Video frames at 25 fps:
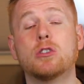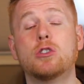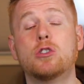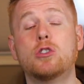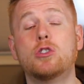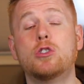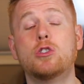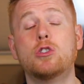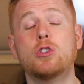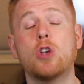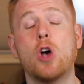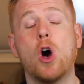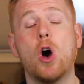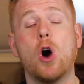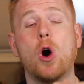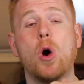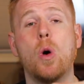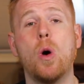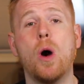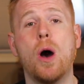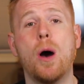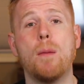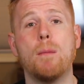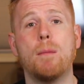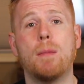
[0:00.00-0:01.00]

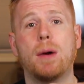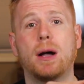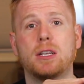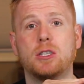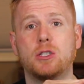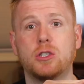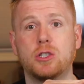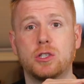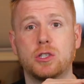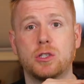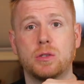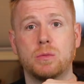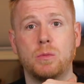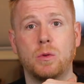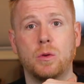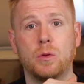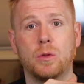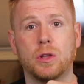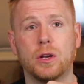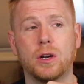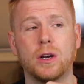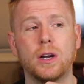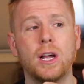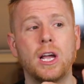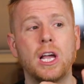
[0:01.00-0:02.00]
so much
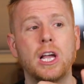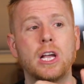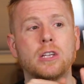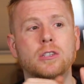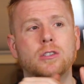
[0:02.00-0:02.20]
smoother.